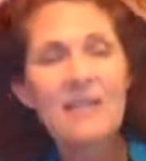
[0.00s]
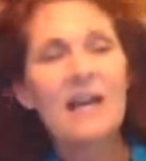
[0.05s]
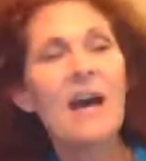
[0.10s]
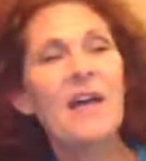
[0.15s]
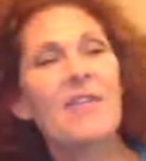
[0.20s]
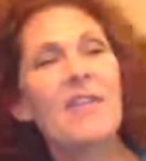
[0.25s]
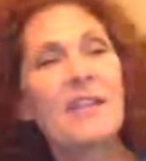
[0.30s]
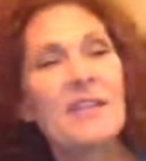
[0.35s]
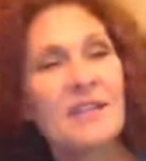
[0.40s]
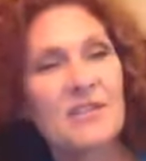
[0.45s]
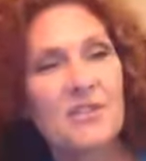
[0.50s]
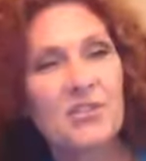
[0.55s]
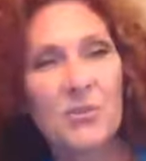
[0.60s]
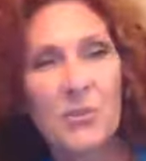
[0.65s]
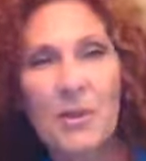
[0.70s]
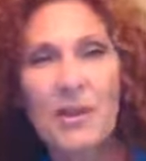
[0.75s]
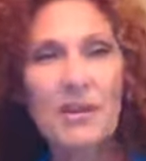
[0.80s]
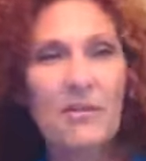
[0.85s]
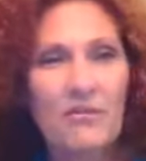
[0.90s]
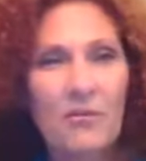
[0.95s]
I think it's
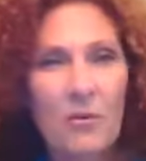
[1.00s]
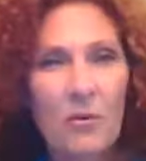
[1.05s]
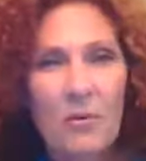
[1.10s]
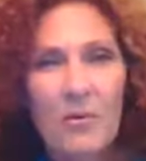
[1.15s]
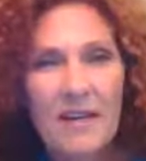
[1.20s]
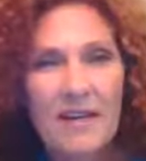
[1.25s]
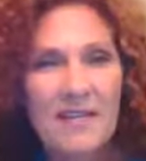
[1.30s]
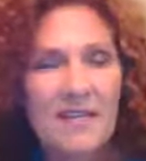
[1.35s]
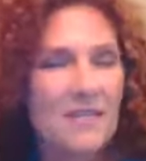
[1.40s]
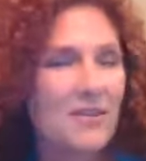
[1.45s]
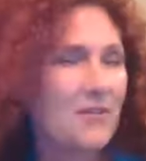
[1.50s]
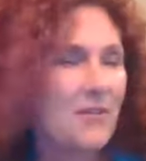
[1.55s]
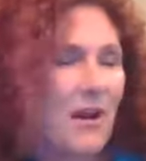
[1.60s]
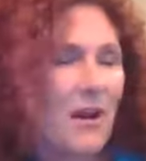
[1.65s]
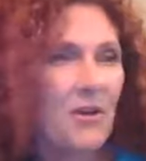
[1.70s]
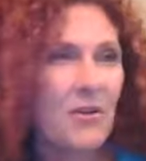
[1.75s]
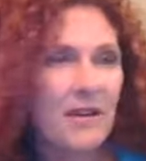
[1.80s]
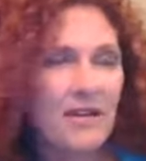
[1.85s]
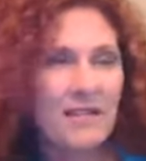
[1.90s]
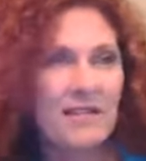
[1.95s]
three or four weeks in a
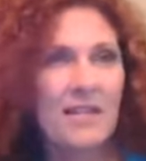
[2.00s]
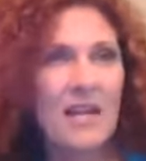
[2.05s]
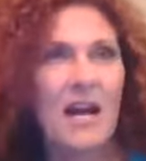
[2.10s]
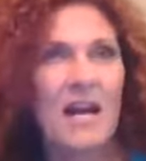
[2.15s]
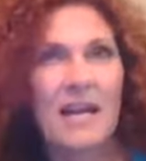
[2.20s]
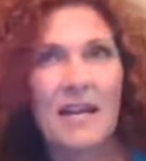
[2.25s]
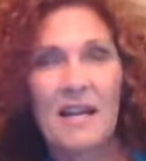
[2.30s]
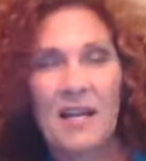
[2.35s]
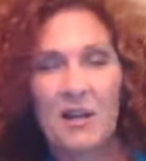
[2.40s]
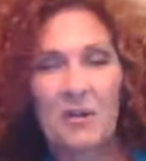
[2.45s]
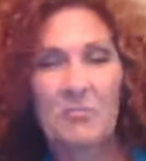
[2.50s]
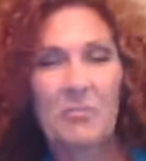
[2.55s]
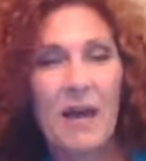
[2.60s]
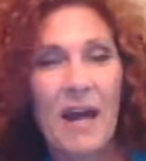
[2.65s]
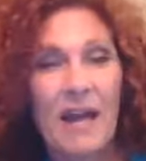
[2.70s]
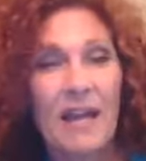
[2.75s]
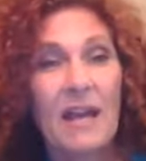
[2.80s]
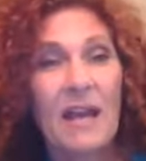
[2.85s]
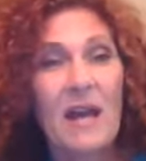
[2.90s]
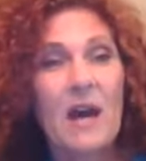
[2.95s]
row he's not here,
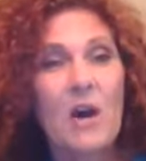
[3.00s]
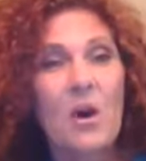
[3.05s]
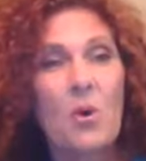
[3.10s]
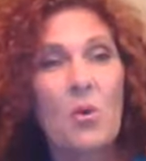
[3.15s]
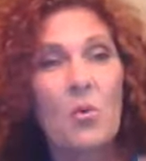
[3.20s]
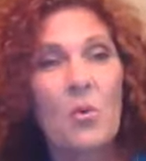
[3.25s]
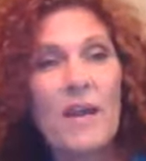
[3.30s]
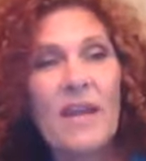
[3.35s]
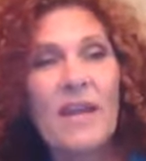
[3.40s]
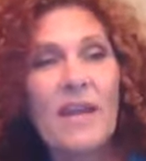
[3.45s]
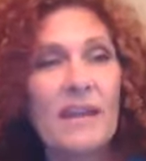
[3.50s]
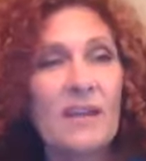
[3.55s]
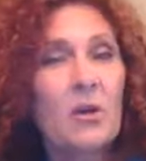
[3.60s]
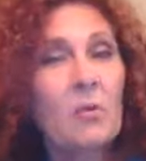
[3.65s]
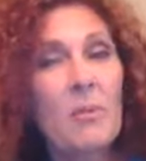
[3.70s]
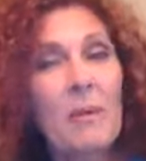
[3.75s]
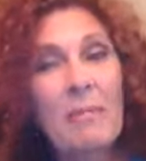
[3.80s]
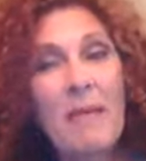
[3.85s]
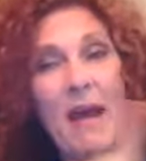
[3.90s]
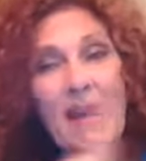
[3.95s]
but we he'll
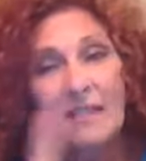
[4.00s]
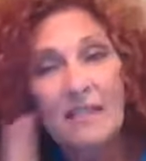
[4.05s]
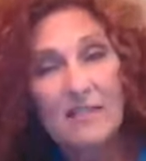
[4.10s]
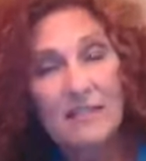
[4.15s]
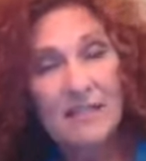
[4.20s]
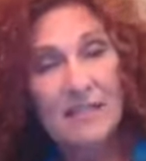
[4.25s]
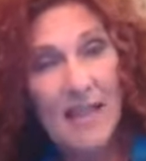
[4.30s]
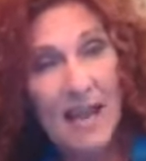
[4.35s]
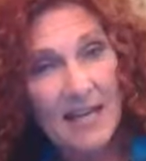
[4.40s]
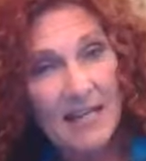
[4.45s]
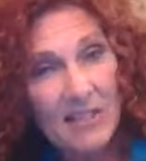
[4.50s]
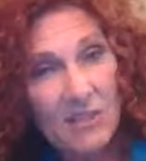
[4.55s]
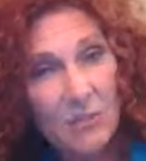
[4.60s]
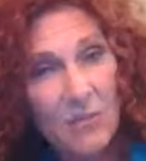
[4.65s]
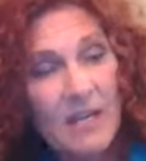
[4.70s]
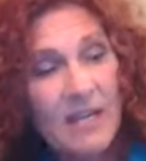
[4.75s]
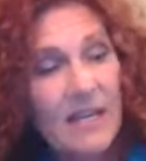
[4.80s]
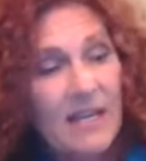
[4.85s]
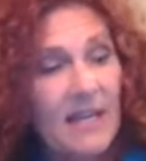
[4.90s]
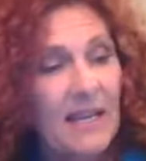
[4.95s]
be back next
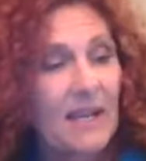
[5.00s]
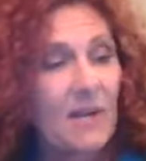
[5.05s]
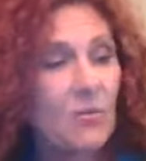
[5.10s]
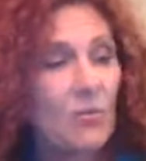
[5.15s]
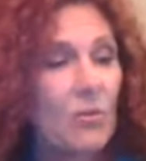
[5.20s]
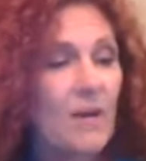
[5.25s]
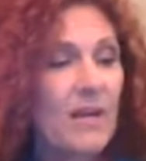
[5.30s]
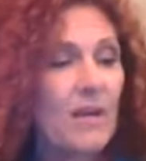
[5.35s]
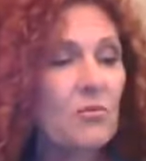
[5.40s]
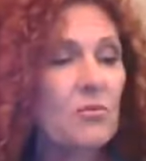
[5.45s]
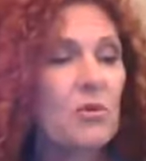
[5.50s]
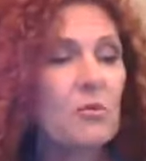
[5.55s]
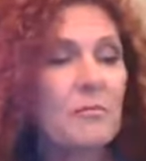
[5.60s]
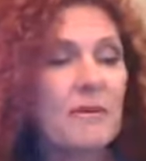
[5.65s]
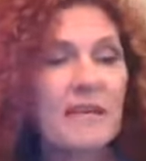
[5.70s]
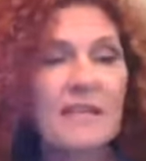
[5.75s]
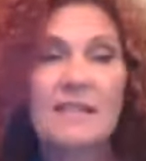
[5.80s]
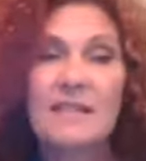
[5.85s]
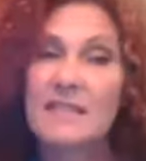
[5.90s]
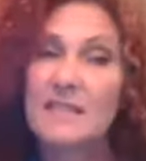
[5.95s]
week, and we will
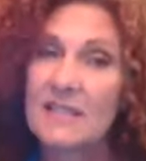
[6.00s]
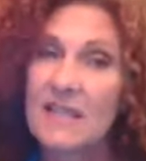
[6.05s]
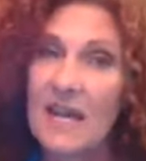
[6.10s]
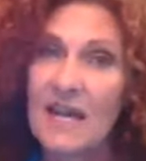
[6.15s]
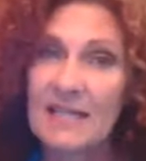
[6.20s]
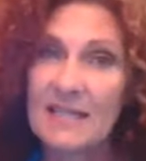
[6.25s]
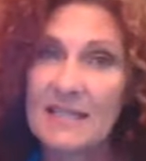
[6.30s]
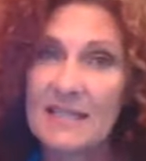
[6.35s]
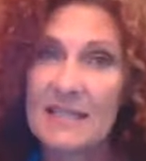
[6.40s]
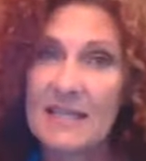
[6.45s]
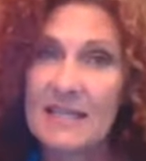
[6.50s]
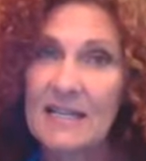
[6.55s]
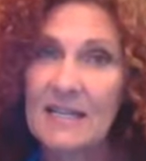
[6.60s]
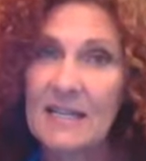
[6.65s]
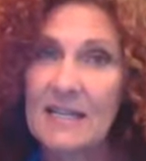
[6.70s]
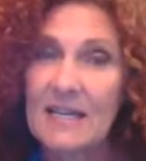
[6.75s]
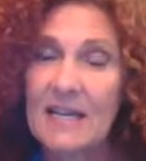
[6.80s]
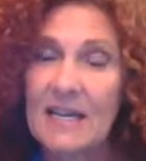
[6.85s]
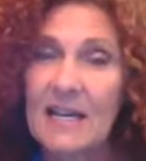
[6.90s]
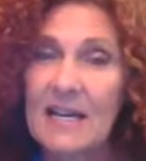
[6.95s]
be
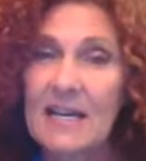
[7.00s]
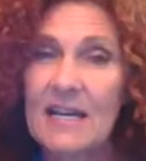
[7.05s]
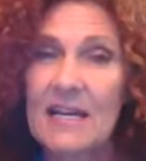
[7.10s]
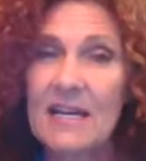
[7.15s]
discussing